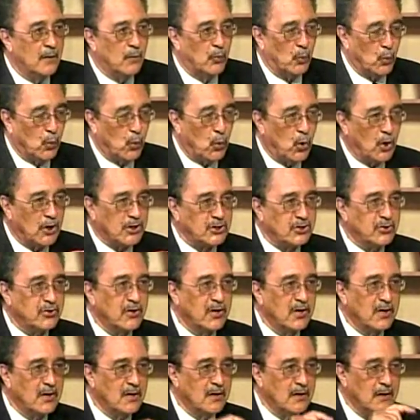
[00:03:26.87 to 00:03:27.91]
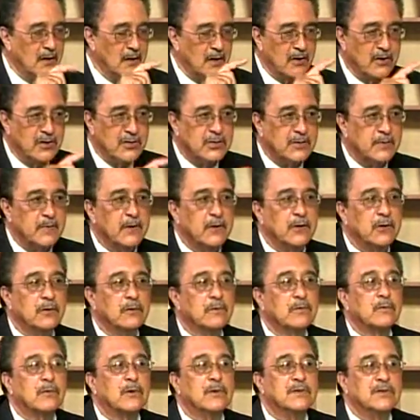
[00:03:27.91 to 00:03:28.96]
watering and nourishment to
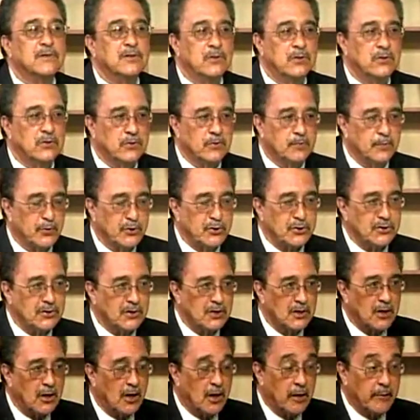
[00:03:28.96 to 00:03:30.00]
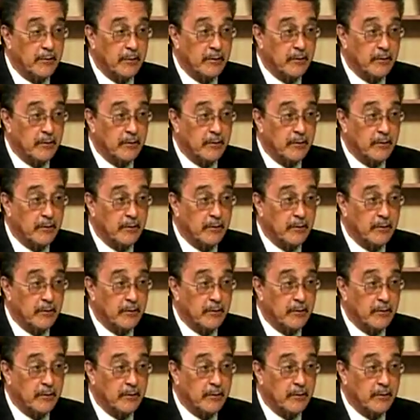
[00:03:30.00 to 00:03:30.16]
continue to push the economy,